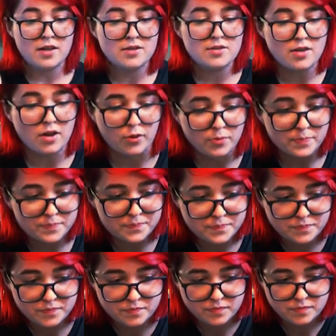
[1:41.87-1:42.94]
So,
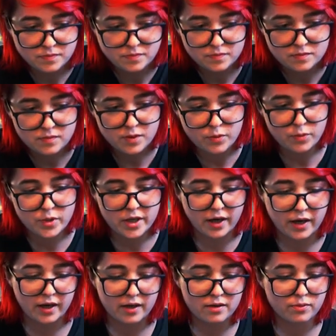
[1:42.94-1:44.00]
we
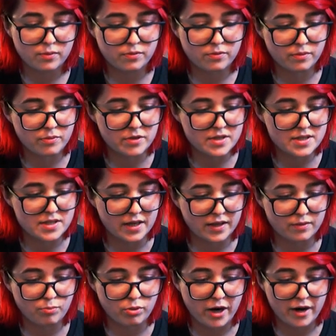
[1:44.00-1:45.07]
got from this
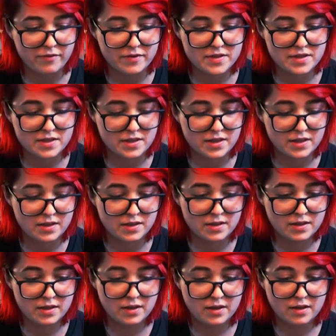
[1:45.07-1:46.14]
deck Prophecy,
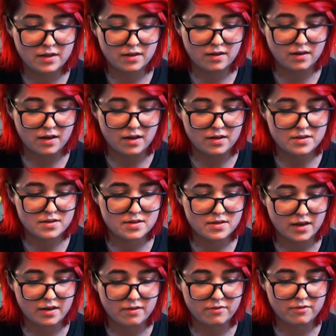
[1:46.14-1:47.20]
Loss,
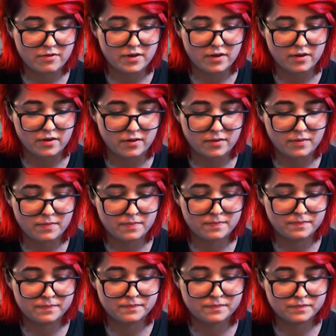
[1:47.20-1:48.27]
and Fear.
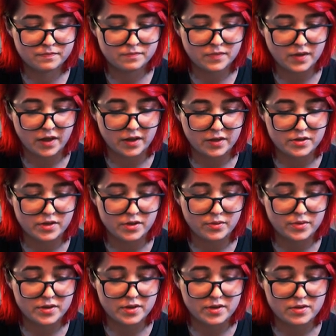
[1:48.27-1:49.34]
Actually, it
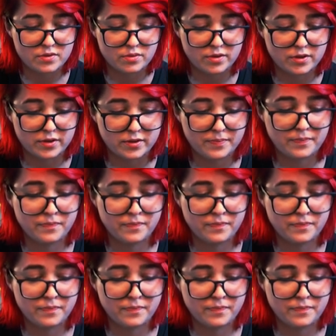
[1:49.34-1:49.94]
was in this order.